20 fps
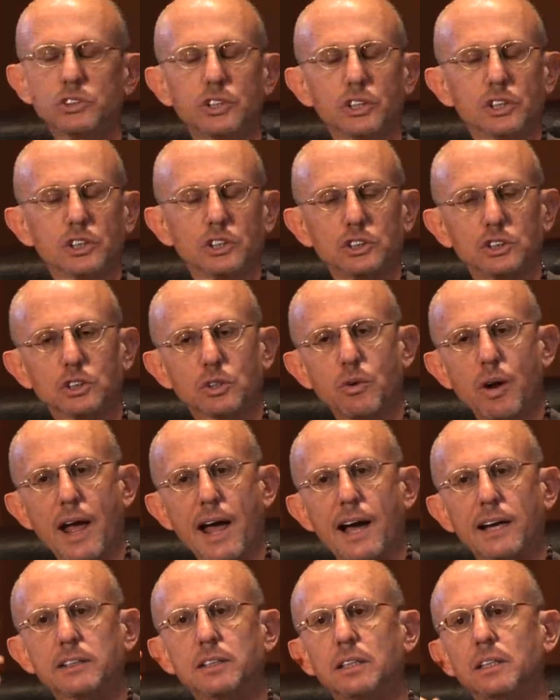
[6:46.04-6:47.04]
to
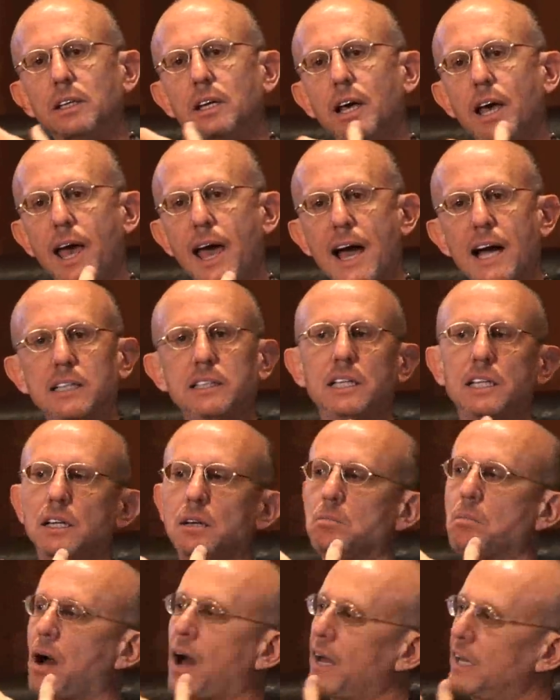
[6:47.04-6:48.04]
contract, actin
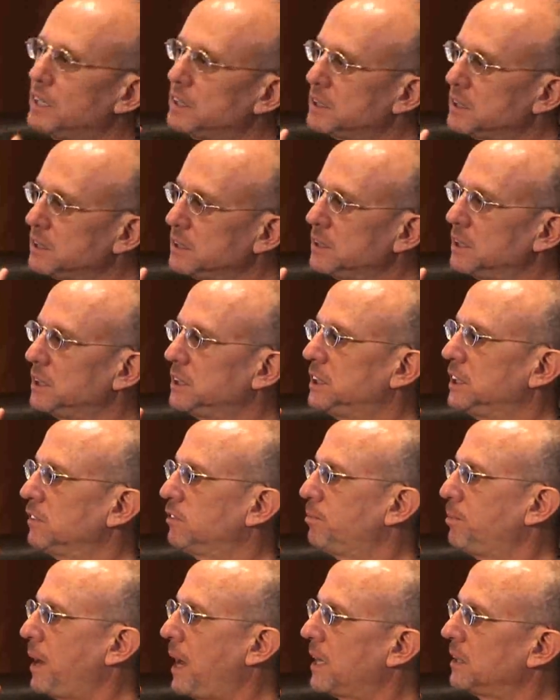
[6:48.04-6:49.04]
and myosin to
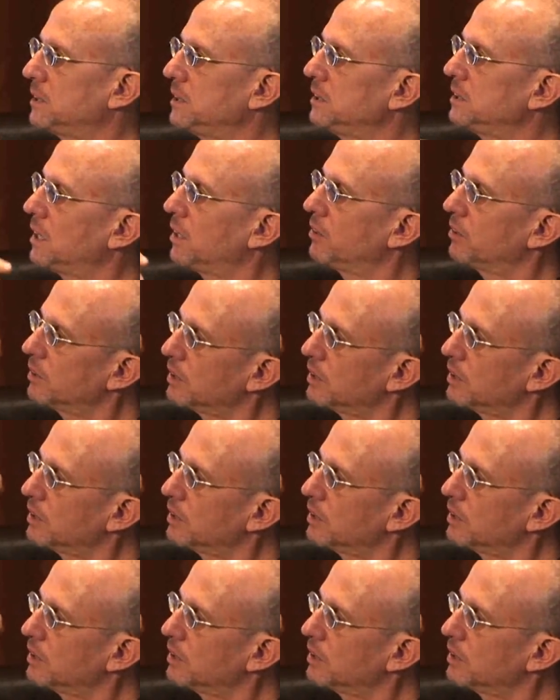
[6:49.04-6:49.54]
shift past each other,